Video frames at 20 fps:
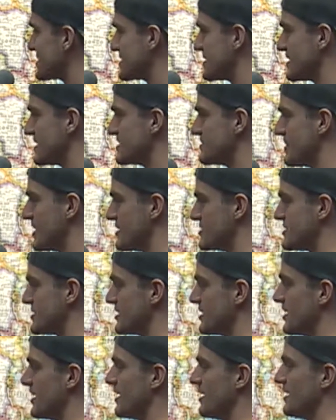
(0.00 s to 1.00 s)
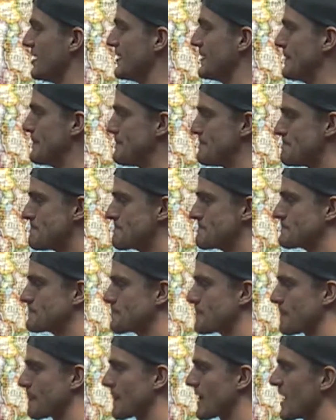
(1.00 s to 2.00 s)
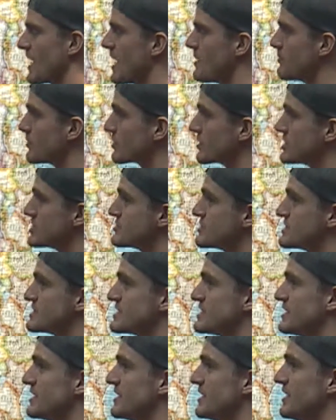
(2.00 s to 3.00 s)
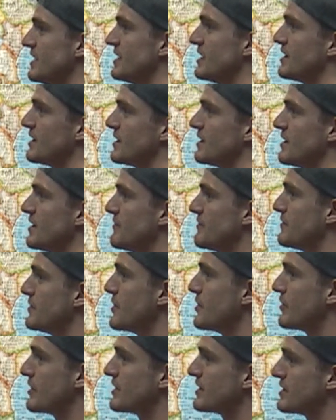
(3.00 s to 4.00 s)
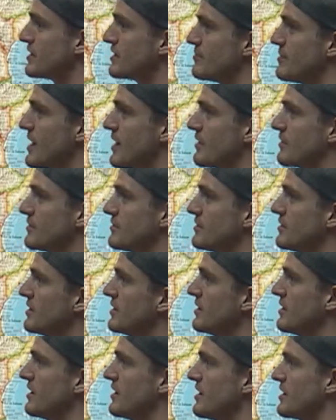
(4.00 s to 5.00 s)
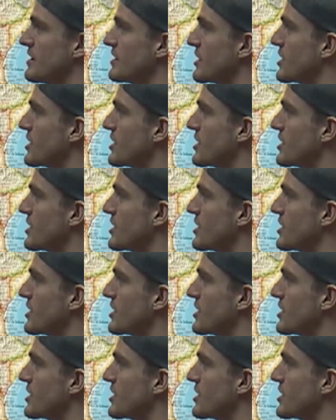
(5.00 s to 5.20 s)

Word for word: Studies major. Um, I'm more interested in if you know anything about the